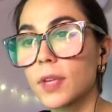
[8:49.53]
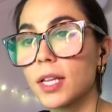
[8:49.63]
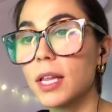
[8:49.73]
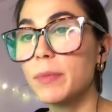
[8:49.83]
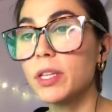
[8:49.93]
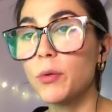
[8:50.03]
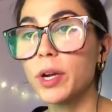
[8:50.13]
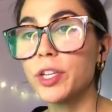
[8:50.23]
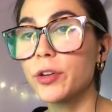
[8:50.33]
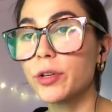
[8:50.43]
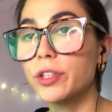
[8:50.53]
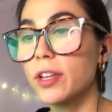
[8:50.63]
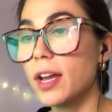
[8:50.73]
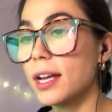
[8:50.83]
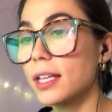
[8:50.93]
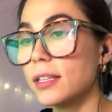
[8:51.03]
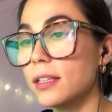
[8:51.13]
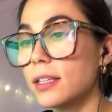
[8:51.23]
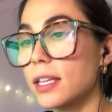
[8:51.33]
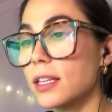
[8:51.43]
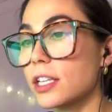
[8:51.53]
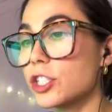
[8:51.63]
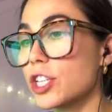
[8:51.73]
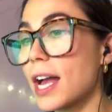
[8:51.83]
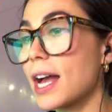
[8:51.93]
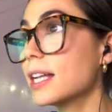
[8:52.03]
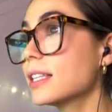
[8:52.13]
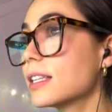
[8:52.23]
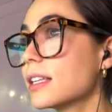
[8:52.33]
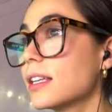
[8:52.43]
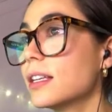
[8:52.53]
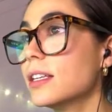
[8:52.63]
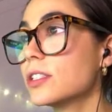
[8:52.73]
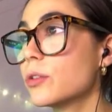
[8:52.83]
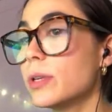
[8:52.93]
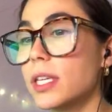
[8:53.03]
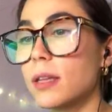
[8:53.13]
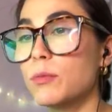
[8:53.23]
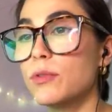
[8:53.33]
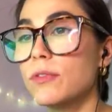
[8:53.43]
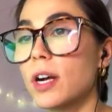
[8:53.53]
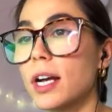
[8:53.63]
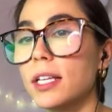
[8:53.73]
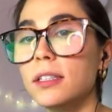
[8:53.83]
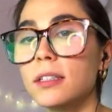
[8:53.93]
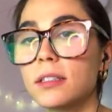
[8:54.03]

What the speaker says: Let me know when you're done in the chat so we can move on.